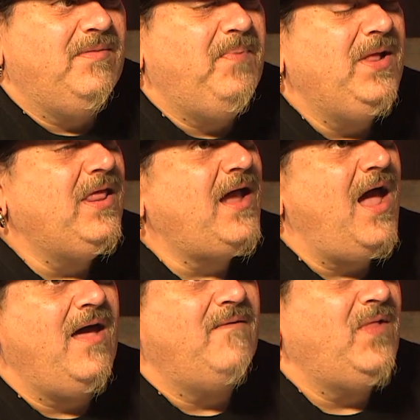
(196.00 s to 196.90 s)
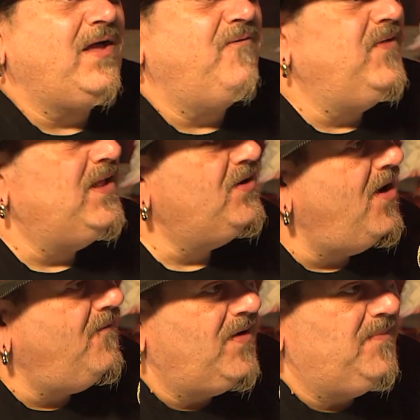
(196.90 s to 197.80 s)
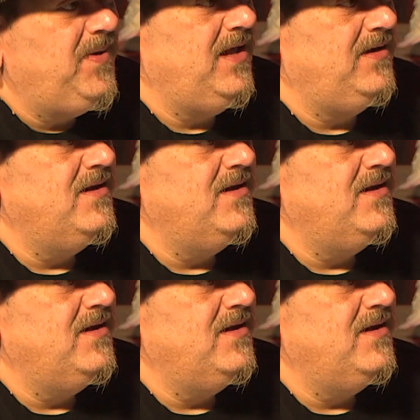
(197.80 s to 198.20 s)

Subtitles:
but like I have like a Philadelphia pin